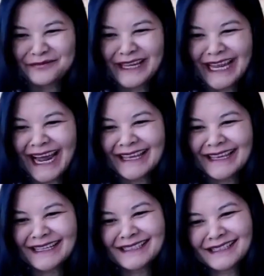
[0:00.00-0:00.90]
awesome. Yeah,
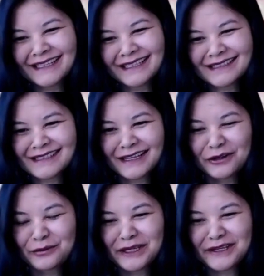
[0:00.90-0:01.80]
I guess it's
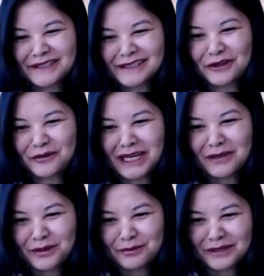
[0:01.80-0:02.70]
slow because not
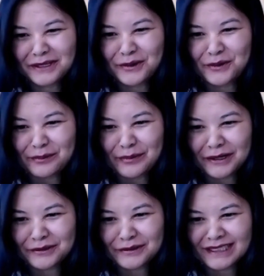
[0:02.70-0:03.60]
many people know
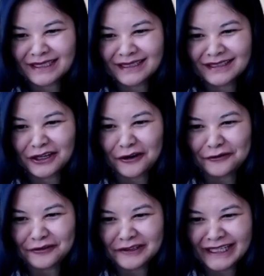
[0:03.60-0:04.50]
about the
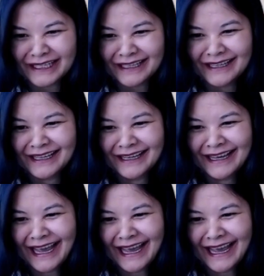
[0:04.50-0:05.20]
offering.